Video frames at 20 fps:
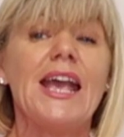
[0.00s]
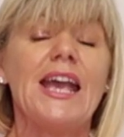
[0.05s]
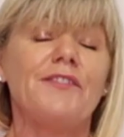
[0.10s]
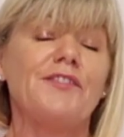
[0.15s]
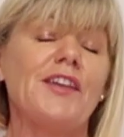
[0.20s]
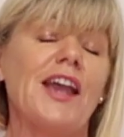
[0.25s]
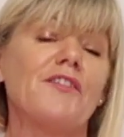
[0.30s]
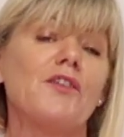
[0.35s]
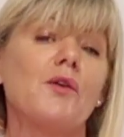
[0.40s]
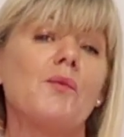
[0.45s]

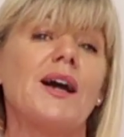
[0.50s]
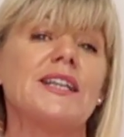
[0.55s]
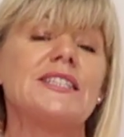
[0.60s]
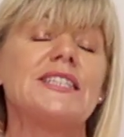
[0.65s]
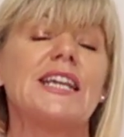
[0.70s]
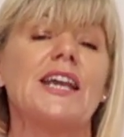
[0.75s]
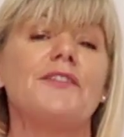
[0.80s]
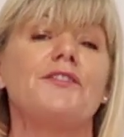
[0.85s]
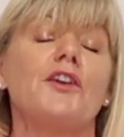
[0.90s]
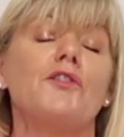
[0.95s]
If you ever want
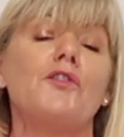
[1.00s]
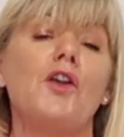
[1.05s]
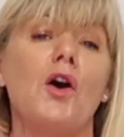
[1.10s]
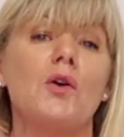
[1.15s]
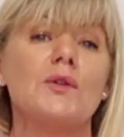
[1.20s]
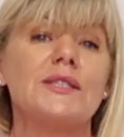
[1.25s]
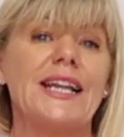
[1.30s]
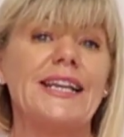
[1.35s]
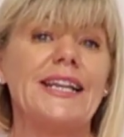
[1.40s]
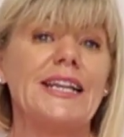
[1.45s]
to give your
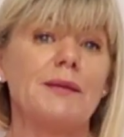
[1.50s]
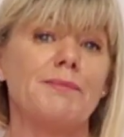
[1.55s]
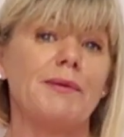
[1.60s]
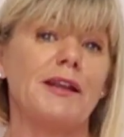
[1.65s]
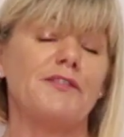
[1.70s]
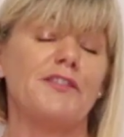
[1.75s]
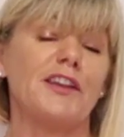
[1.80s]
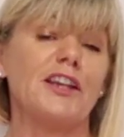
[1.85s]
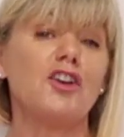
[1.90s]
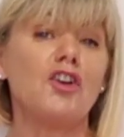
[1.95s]
rose a little
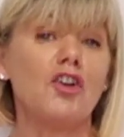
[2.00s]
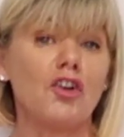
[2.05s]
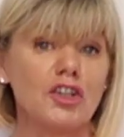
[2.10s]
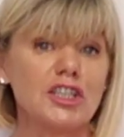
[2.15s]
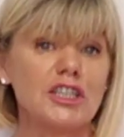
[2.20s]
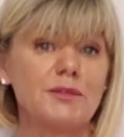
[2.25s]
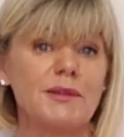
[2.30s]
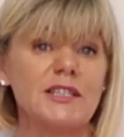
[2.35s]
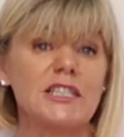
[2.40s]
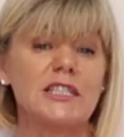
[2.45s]
bit of
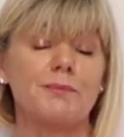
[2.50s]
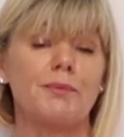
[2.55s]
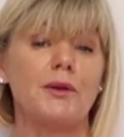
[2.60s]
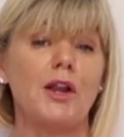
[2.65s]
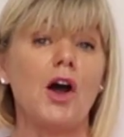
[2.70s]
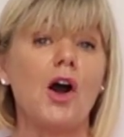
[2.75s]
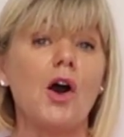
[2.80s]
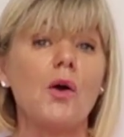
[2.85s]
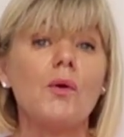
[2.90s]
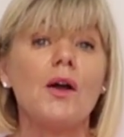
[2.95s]
encouragement to
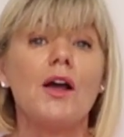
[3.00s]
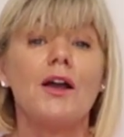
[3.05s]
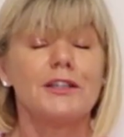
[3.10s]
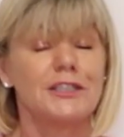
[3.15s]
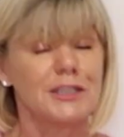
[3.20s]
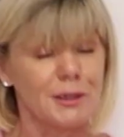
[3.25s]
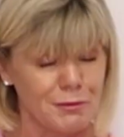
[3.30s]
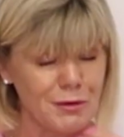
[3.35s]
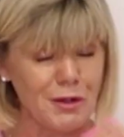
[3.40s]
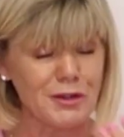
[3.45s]
blow
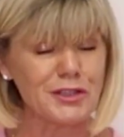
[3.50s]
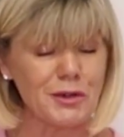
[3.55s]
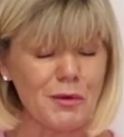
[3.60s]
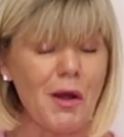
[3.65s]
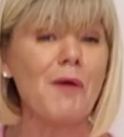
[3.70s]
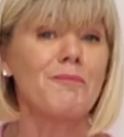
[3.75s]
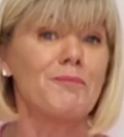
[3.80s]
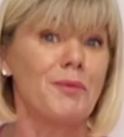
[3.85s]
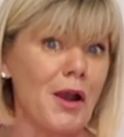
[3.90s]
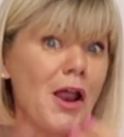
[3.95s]

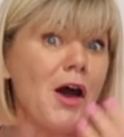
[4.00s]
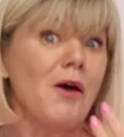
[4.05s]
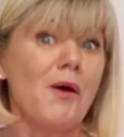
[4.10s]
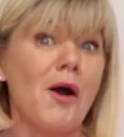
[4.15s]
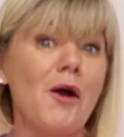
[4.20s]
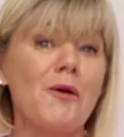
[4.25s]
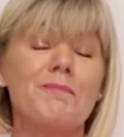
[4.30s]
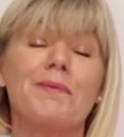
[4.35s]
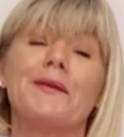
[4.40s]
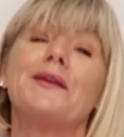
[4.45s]

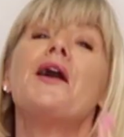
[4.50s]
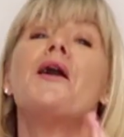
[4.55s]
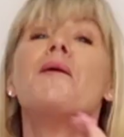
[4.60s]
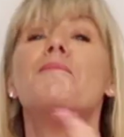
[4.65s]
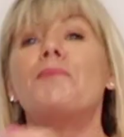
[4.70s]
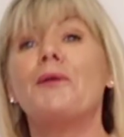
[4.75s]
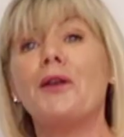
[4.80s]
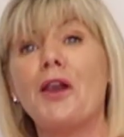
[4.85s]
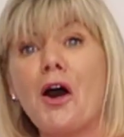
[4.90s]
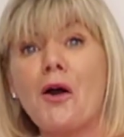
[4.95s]
open,
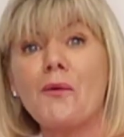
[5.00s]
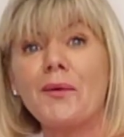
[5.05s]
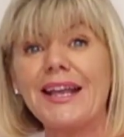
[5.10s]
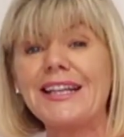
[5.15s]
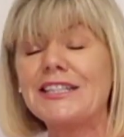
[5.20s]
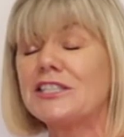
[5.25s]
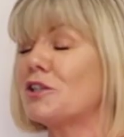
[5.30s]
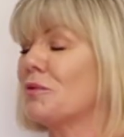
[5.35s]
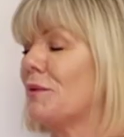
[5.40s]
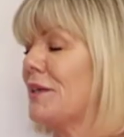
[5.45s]
blow
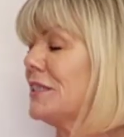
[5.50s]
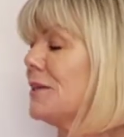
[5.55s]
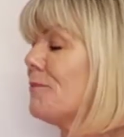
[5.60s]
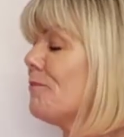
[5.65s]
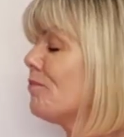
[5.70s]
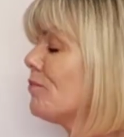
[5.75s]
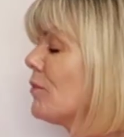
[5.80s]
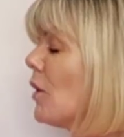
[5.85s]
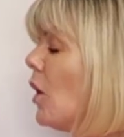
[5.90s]
into it.